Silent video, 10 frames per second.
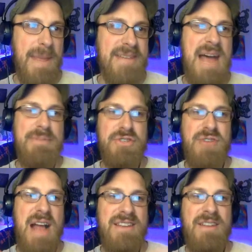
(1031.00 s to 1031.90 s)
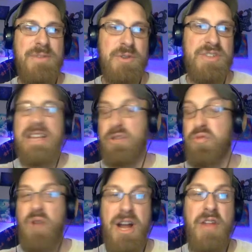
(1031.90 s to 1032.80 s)
abstract enough though it's not like
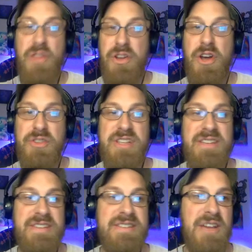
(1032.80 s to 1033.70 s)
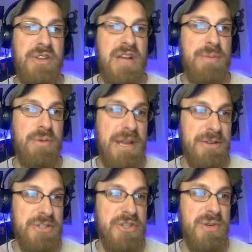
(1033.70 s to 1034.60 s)
right on the nose because there's a couple
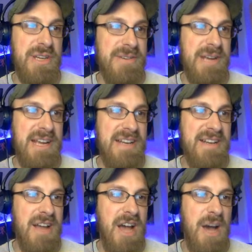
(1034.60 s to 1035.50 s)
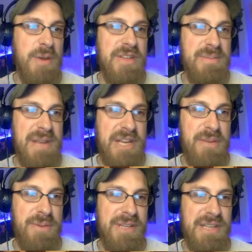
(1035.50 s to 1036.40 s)
layers to it, right? Oh, it doesn't make you
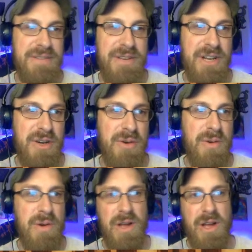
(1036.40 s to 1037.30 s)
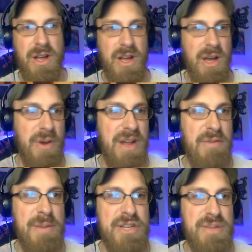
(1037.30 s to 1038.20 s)
believe, whatever.
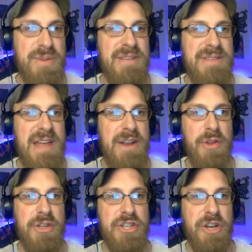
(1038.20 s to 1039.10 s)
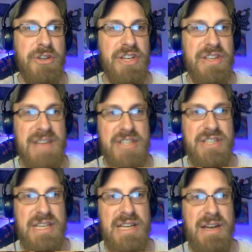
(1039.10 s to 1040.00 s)
It makes you believe that, the church is
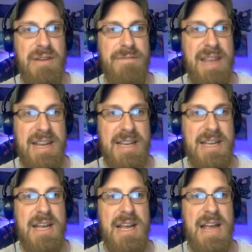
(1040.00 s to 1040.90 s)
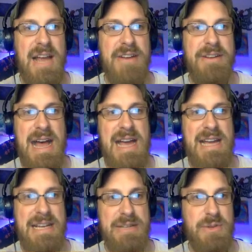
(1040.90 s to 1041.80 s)
actually fake and to die
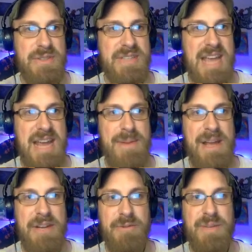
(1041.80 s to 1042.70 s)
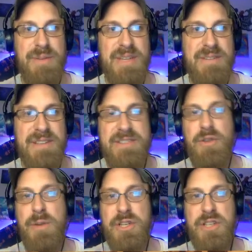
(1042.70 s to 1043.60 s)
is to escape. And you really believe this so
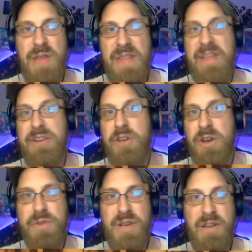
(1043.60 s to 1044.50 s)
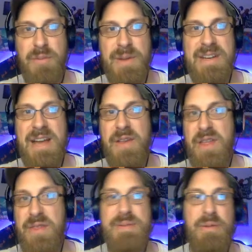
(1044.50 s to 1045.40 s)
much so that they took over the government. And now
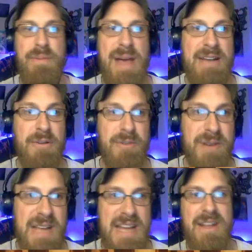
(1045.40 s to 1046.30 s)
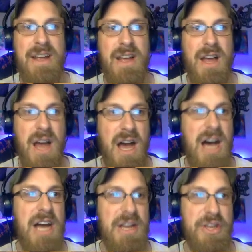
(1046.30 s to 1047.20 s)
that these people are back over again,
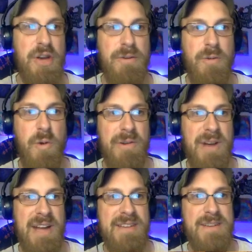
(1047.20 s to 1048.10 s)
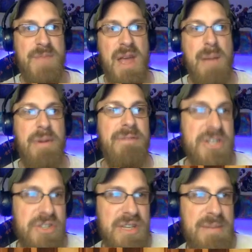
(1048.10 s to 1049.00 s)
you have to go for it, right? But
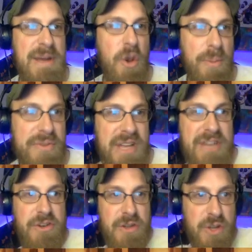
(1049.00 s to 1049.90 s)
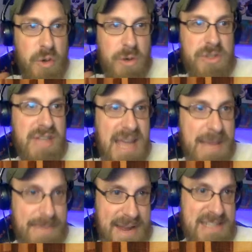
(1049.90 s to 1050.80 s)
eventually my hope is that during the course of the
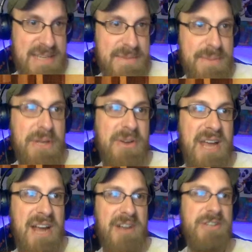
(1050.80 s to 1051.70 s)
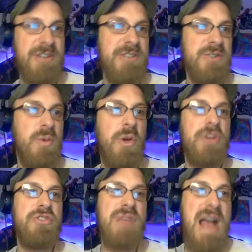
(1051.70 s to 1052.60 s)
campaign, some of the player characters will
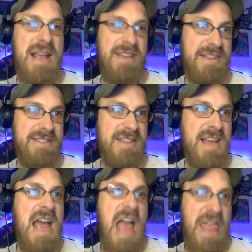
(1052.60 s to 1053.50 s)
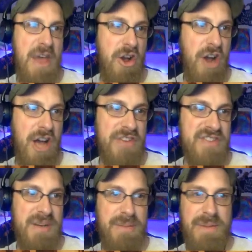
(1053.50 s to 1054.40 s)
contract this and that will cause
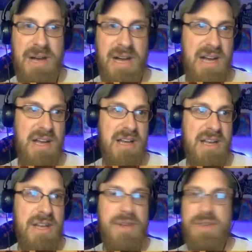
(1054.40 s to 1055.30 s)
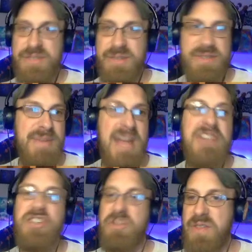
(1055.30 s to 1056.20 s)
some
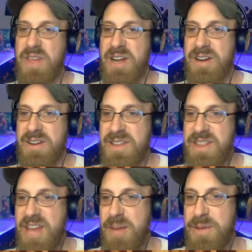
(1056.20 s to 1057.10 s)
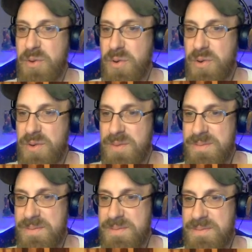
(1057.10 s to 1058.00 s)
tension right there. That'll be cool.
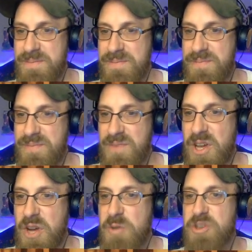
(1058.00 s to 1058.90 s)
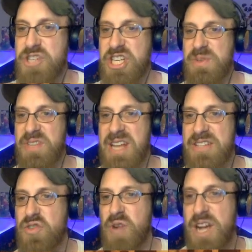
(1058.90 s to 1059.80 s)
Restriction was against
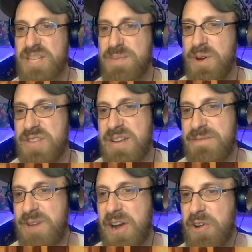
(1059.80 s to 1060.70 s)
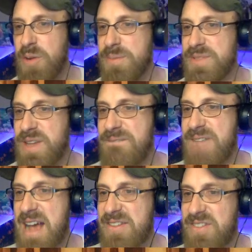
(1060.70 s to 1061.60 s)
crossbows, not firearms.
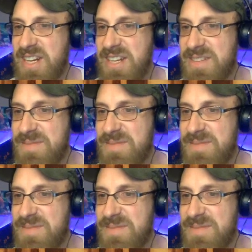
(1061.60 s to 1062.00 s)
Fascinating.